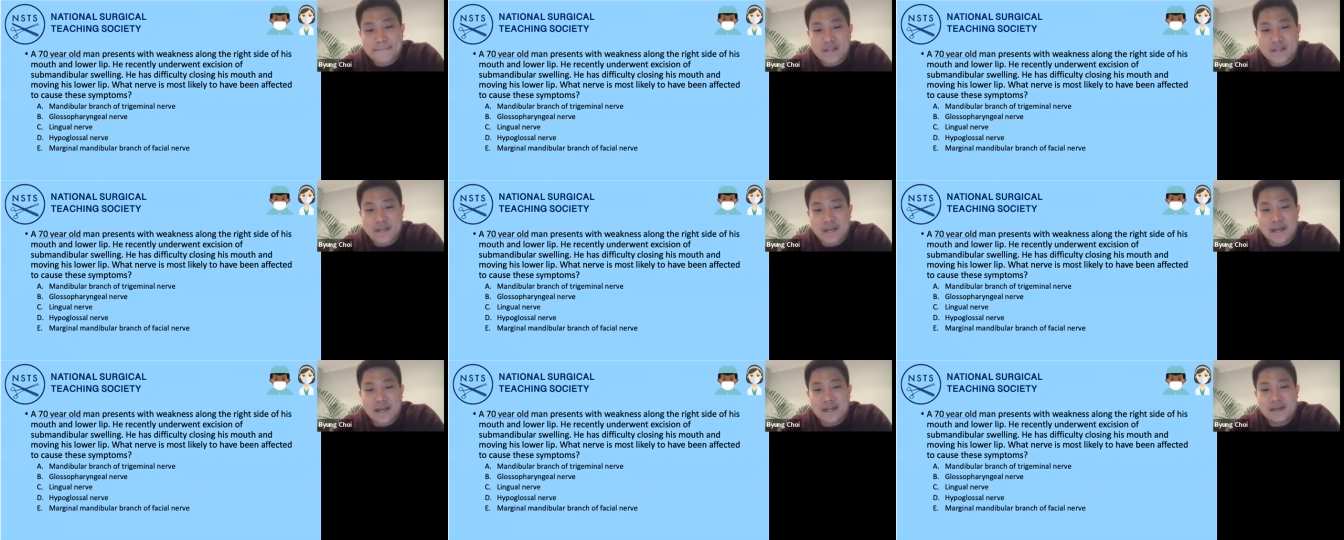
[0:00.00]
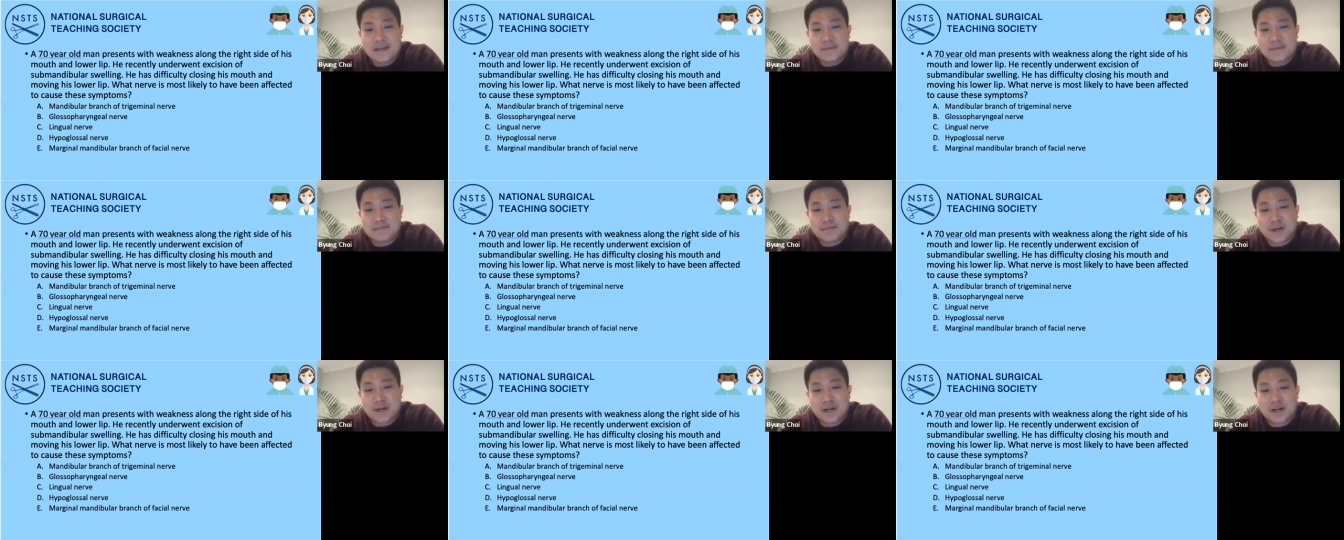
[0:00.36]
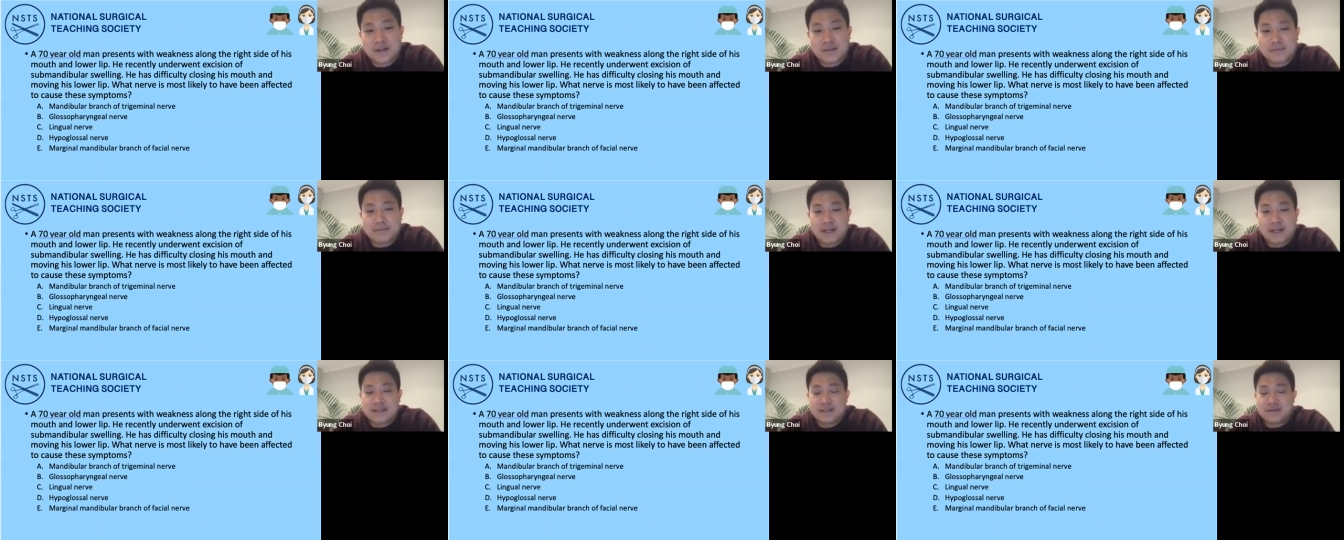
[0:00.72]
A,
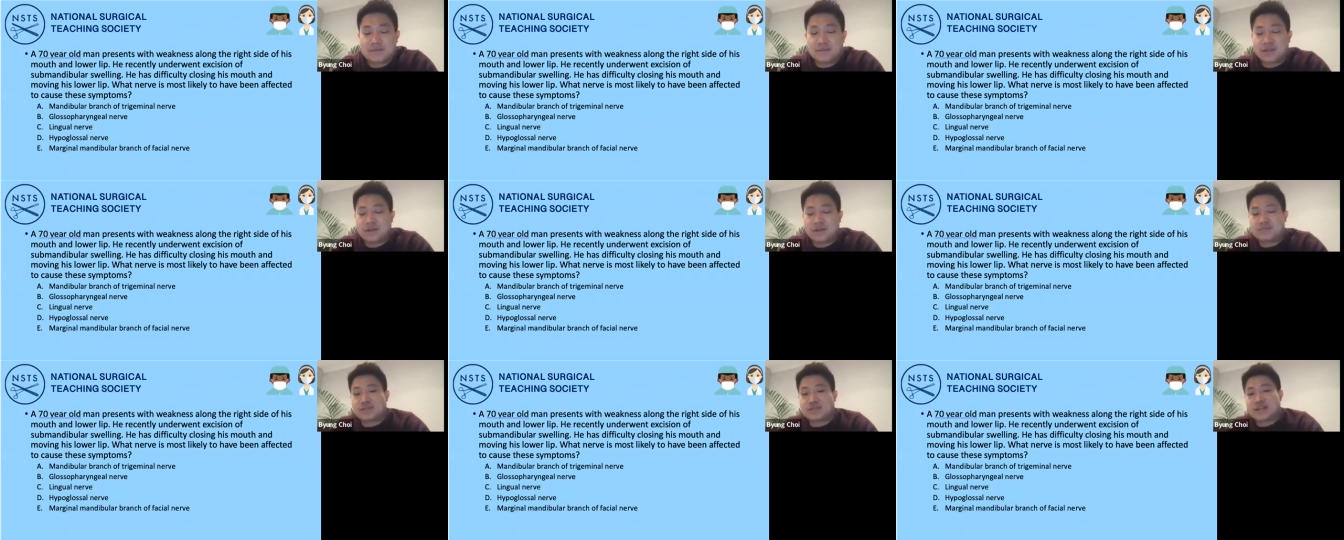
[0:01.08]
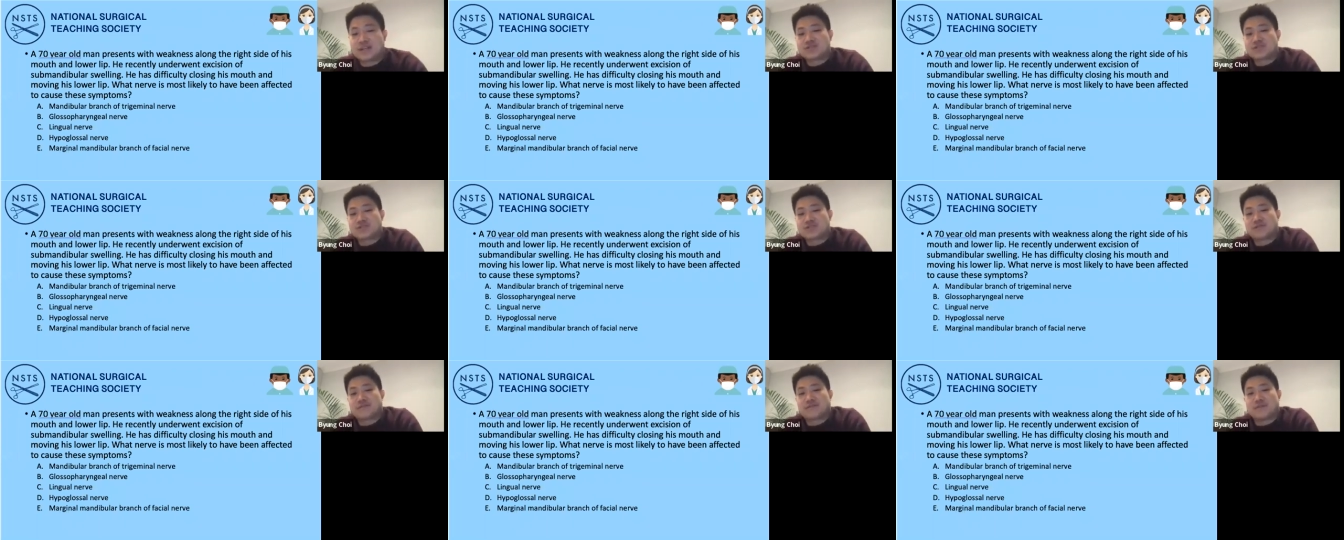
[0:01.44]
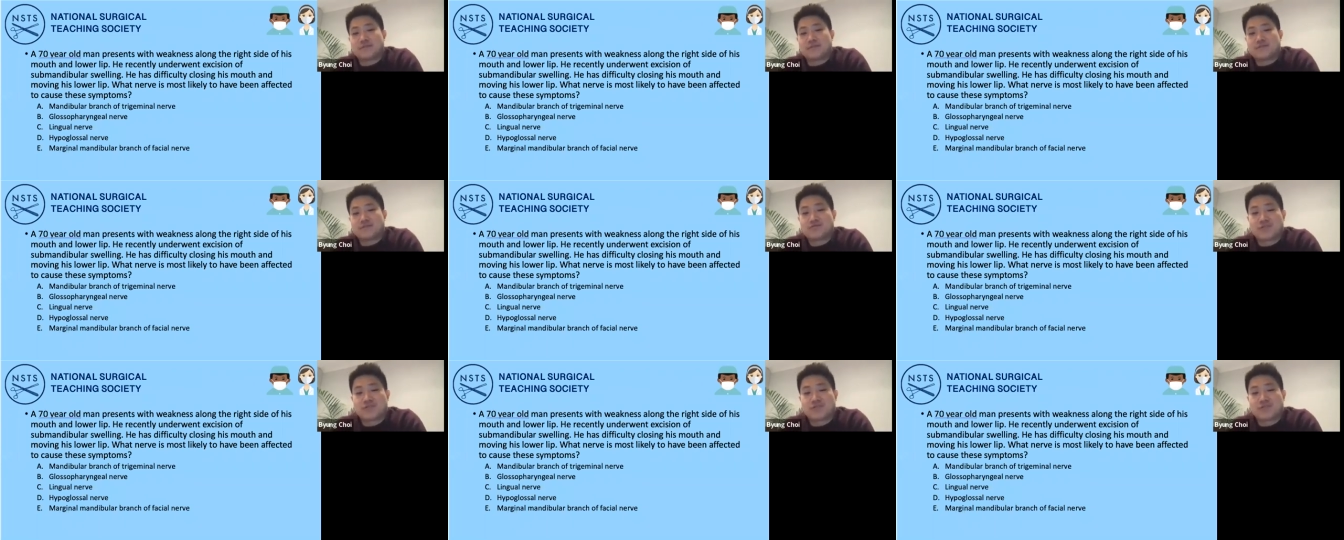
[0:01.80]
mandibular branch of the